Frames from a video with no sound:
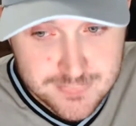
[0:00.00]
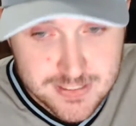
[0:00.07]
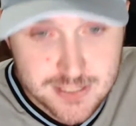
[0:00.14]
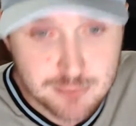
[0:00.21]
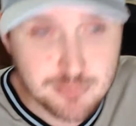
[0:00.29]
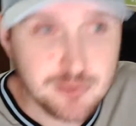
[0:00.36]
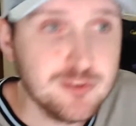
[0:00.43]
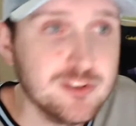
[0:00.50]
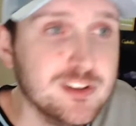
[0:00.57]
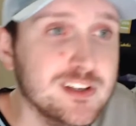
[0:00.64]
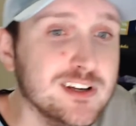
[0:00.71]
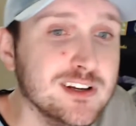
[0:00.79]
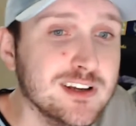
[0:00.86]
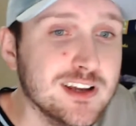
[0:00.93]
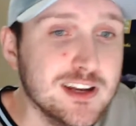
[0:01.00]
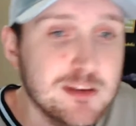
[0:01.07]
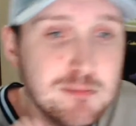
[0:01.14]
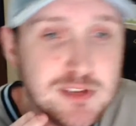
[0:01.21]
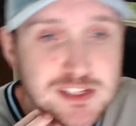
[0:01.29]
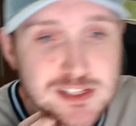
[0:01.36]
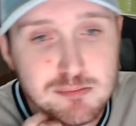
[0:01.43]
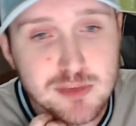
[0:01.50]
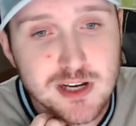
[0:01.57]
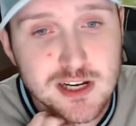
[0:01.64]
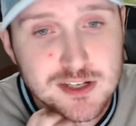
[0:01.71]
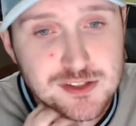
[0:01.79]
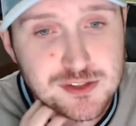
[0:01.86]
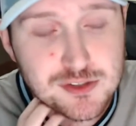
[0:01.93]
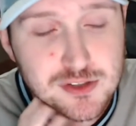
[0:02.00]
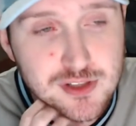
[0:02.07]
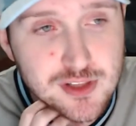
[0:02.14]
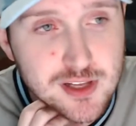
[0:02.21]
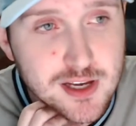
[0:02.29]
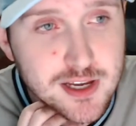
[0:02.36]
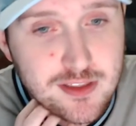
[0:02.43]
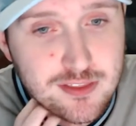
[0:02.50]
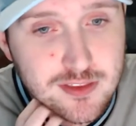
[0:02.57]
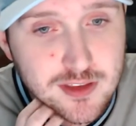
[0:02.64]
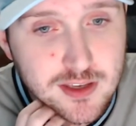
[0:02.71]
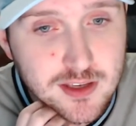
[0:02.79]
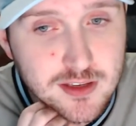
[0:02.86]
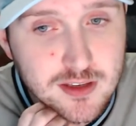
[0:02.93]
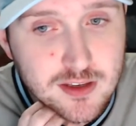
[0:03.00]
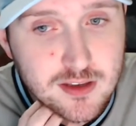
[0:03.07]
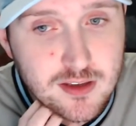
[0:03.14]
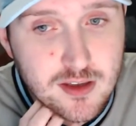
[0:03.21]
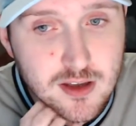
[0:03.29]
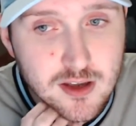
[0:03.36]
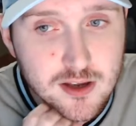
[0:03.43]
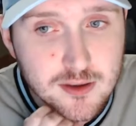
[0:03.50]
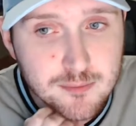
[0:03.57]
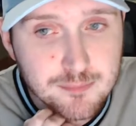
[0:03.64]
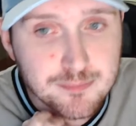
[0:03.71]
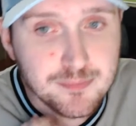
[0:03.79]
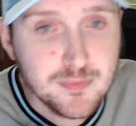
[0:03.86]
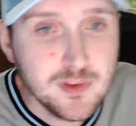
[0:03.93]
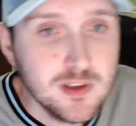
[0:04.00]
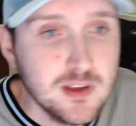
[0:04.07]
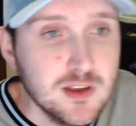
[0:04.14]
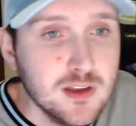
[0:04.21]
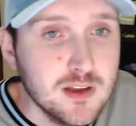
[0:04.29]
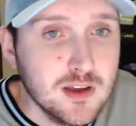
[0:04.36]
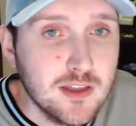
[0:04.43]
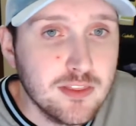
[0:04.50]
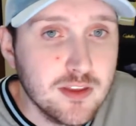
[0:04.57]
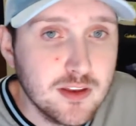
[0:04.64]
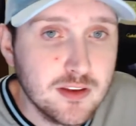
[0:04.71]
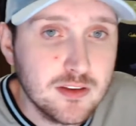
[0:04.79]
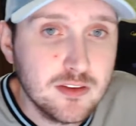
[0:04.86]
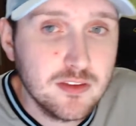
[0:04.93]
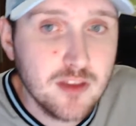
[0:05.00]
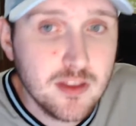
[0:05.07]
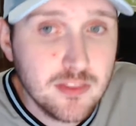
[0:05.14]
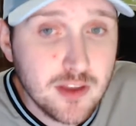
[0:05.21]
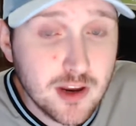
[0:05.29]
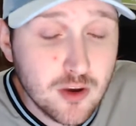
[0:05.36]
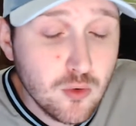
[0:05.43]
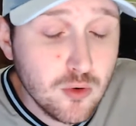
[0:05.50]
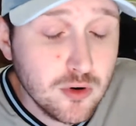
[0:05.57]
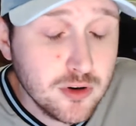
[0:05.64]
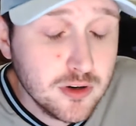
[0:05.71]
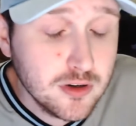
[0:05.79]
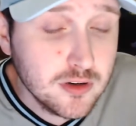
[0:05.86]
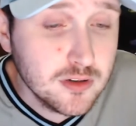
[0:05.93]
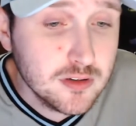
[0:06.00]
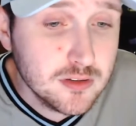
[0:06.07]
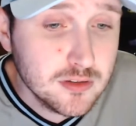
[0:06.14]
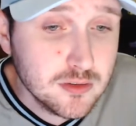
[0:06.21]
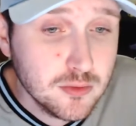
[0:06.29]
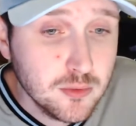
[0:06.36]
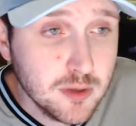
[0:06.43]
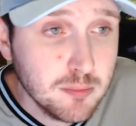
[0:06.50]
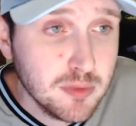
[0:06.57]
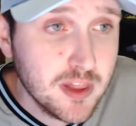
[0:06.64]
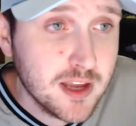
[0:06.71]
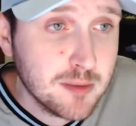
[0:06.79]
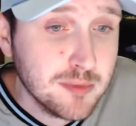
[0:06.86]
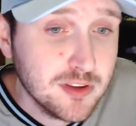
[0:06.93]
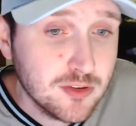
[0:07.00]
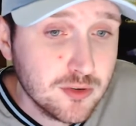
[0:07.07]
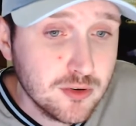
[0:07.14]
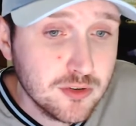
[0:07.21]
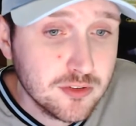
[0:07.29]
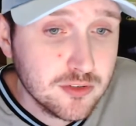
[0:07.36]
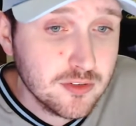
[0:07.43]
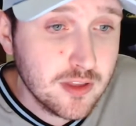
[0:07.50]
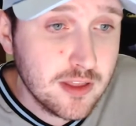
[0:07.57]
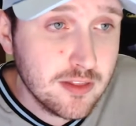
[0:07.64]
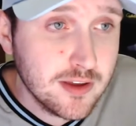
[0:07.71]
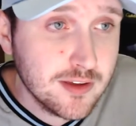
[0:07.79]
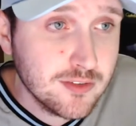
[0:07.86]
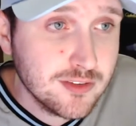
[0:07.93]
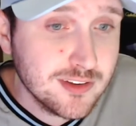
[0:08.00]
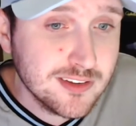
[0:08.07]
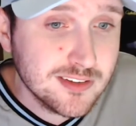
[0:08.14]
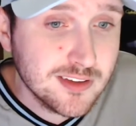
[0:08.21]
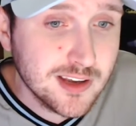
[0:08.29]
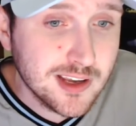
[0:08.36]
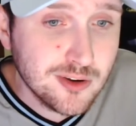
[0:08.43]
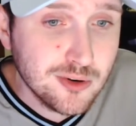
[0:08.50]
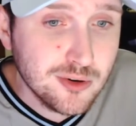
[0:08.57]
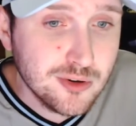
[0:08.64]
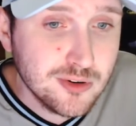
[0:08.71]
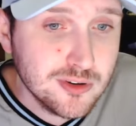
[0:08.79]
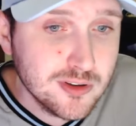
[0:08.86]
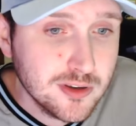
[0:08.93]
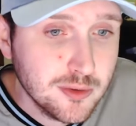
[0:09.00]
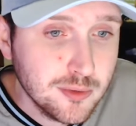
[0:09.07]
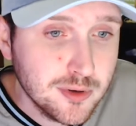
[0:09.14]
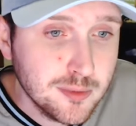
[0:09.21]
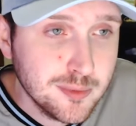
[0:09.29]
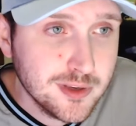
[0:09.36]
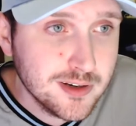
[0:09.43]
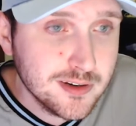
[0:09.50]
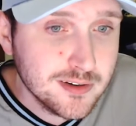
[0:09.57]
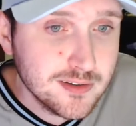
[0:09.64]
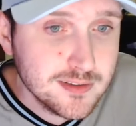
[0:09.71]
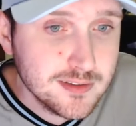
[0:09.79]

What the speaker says: we really are kind of missing Boxall a lot, I think. I think in that corner where Blackman scores LAFC's second goal, it would have been